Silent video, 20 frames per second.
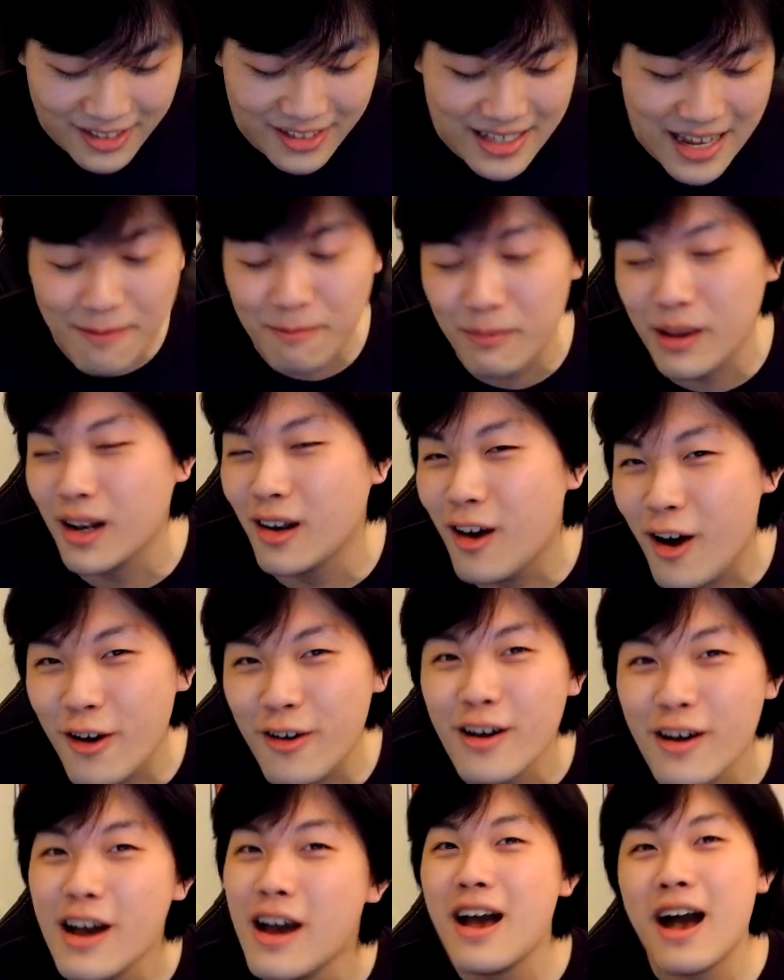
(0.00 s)
down
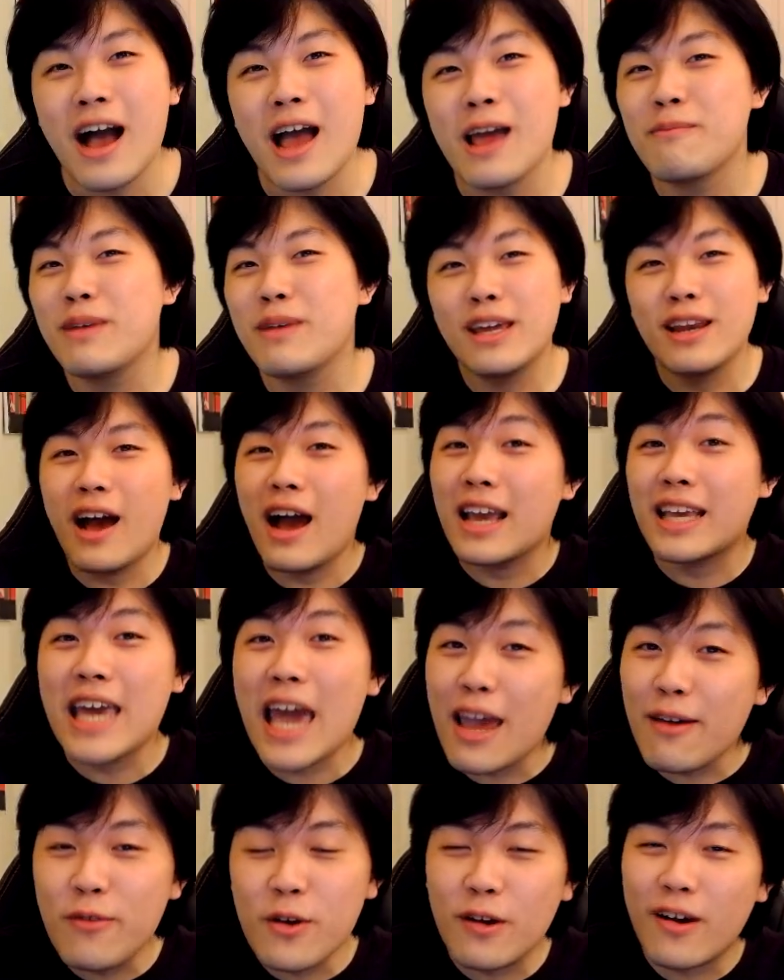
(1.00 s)
below. I mean, I
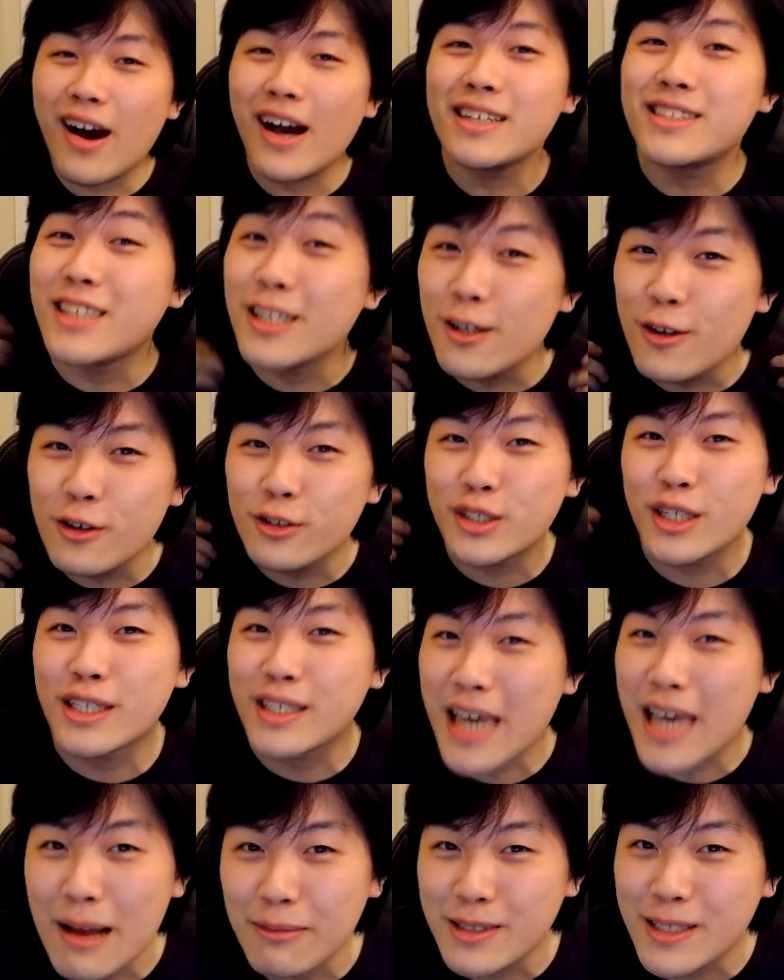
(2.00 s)
gave you guys the useless
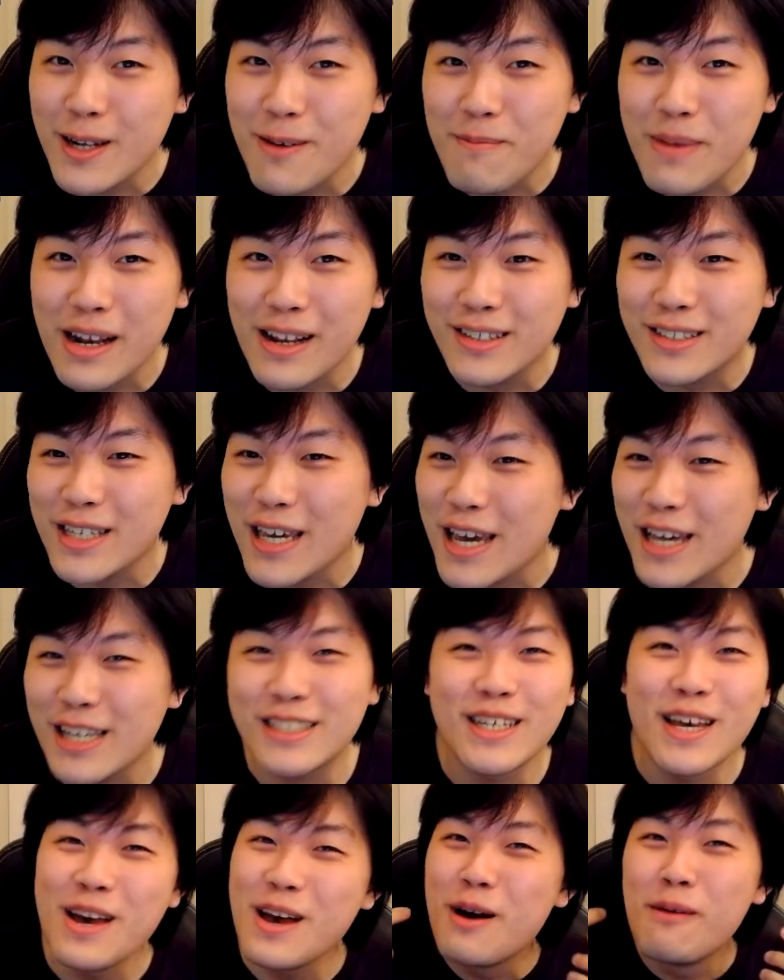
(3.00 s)
captain abilities.